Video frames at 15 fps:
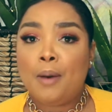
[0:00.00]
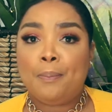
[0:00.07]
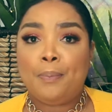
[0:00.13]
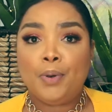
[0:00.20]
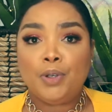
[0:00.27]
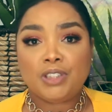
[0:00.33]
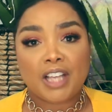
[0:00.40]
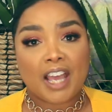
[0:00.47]

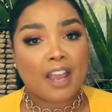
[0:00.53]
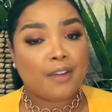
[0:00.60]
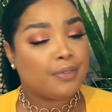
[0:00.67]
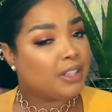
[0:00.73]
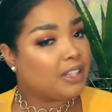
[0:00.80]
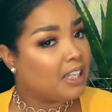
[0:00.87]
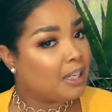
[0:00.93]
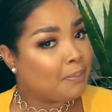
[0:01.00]
Put
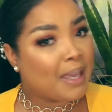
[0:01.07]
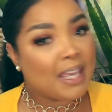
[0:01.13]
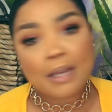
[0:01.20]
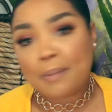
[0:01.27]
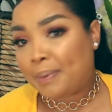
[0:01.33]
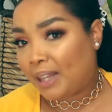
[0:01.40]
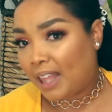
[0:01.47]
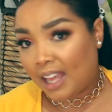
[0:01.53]
everything, make
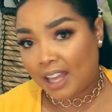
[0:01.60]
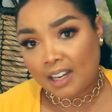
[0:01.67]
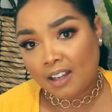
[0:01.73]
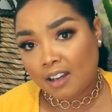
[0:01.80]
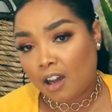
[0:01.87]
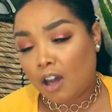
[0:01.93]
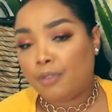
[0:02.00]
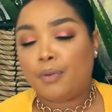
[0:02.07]
a
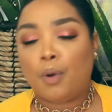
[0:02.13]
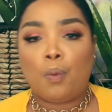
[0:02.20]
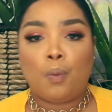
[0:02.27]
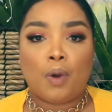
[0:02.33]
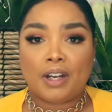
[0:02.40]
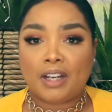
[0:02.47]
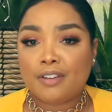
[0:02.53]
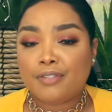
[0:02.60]
plan of
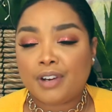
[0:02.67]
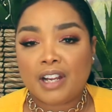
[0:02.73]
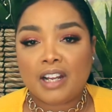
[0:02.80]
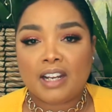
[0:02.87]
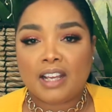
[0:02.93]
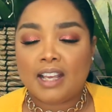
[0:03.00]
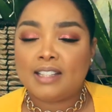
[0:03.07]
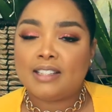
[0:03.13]
whatever
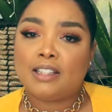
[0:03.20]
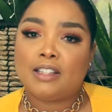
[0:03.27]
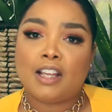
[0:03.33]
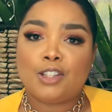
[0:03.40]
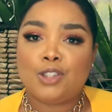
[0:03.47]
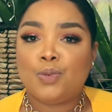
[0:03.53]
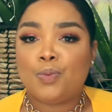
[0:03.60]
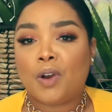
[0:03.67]
it is
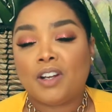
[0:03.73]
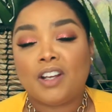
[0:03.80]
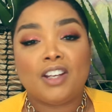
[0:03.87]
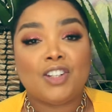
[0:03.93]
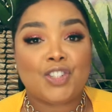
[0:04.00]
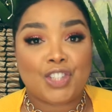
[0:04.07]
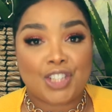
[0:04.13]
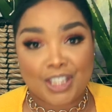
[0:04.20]
that you want
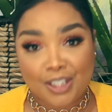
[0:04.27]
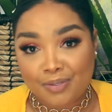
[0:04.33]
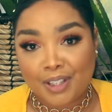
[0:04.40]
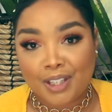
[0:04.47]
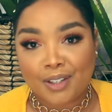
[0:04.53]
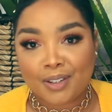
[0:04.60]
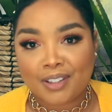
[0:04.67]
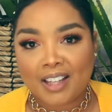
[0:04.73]
to achieve
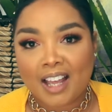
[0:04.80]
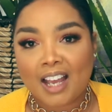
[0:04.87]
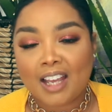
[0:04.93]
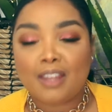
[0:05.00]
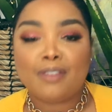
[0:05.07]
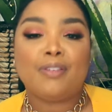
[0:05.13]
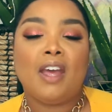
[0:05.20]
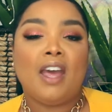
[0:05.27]
in your
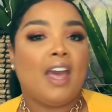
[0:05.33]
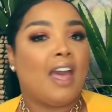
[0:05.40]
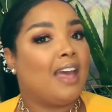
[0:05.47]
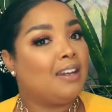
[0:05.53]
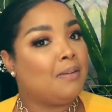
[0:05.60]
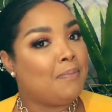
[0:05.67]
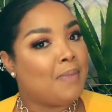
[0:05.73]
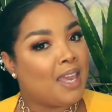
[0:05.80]
life,
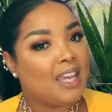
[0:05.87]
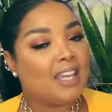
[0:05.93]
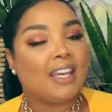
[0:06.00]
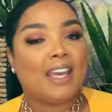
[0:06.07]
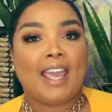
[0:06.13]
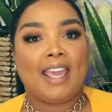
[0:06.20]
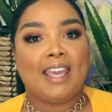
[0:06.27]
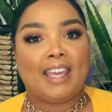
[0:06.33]
and make
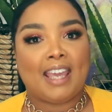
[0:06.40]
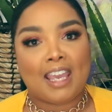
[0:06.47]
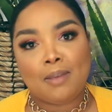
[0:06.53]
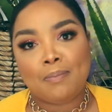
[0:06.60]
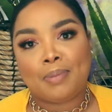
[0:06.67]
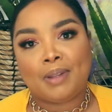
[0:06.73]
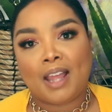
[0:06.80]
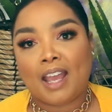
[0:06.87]
a
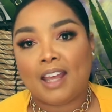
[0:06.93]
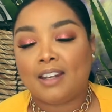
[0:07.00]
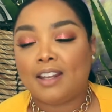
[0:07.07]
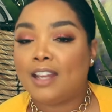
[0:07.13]
game plan.